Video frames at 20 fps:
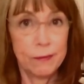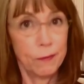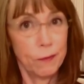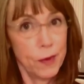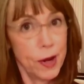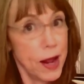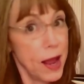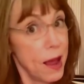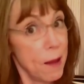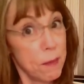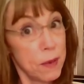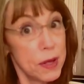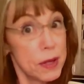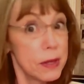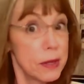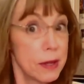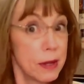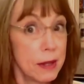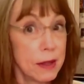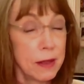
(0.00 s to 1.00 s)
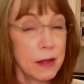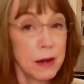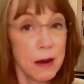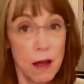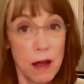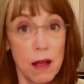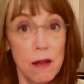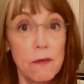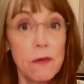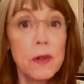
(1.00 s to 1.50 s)
what happens in the
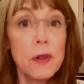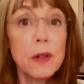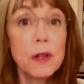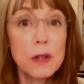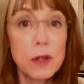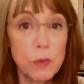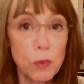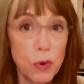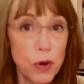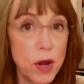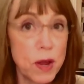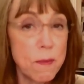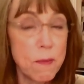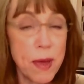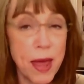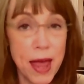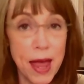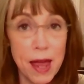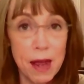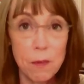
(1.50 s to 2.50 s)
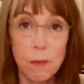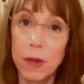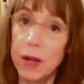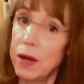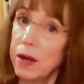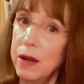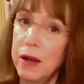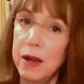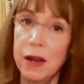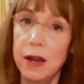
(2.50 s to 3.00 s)
novel is pretty bad,
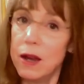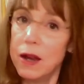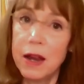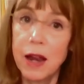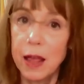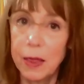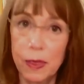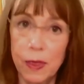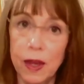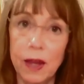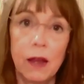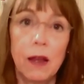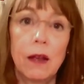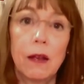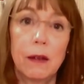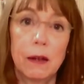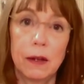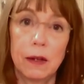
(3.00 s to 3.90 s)
but nothing